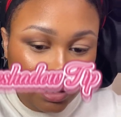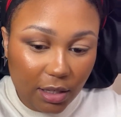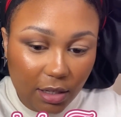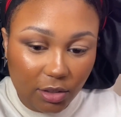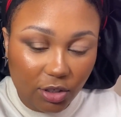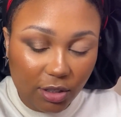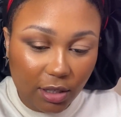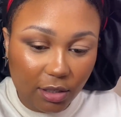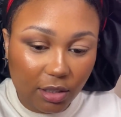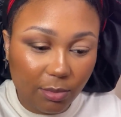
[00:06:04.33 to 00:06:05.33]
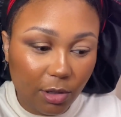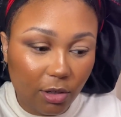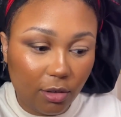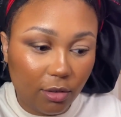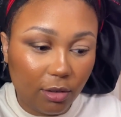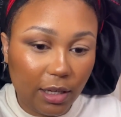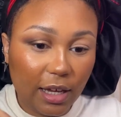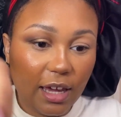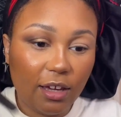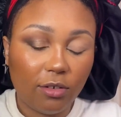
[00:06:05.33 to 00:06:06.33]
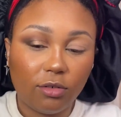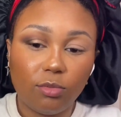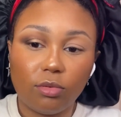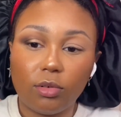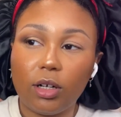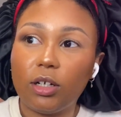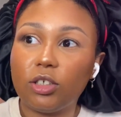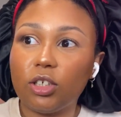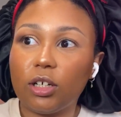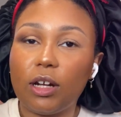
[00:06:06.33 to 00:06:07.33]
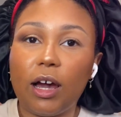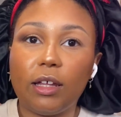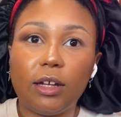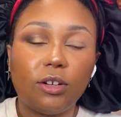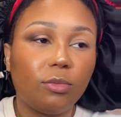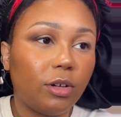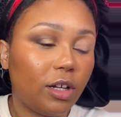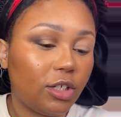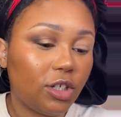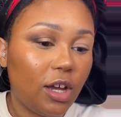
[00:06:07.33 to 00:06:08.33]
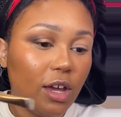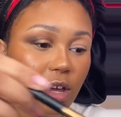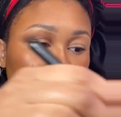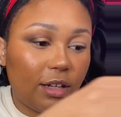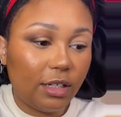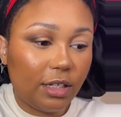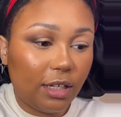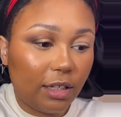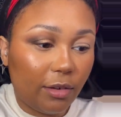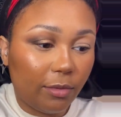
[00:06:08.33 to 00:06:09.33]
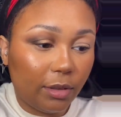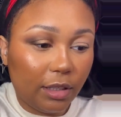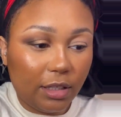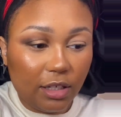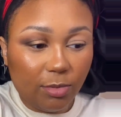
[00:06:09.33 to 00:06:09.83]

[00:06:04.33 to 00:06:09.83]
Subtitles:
take just like a small like angled brush, like an eyeliner brush, and to take that really deep